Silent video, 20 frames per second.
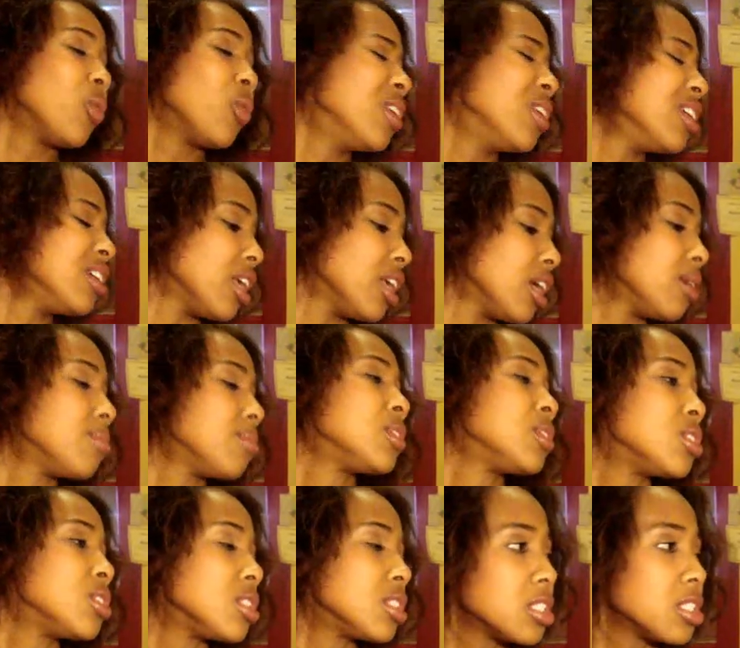We're
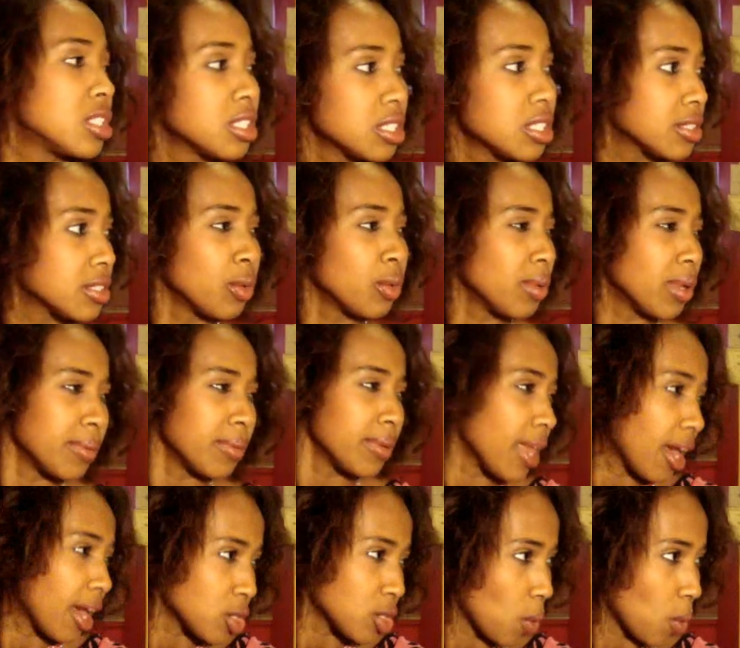neighbors, so
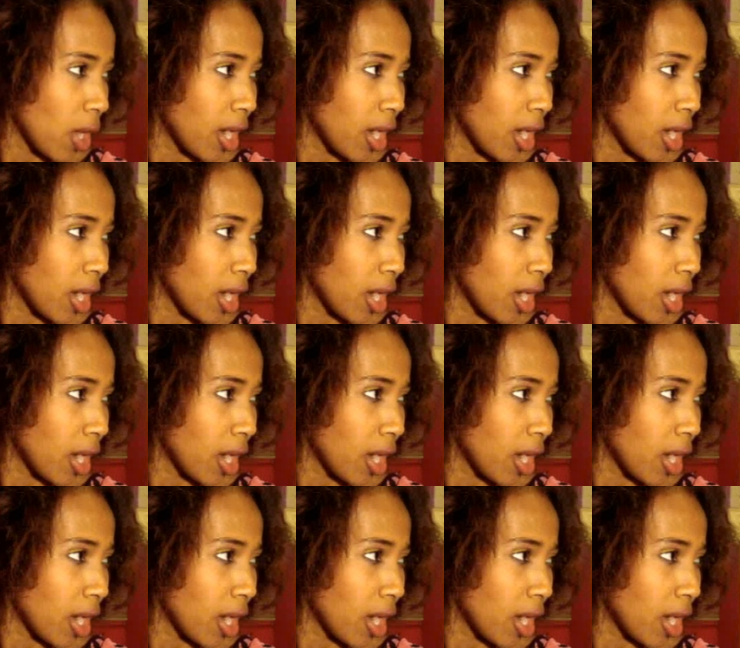maybe that's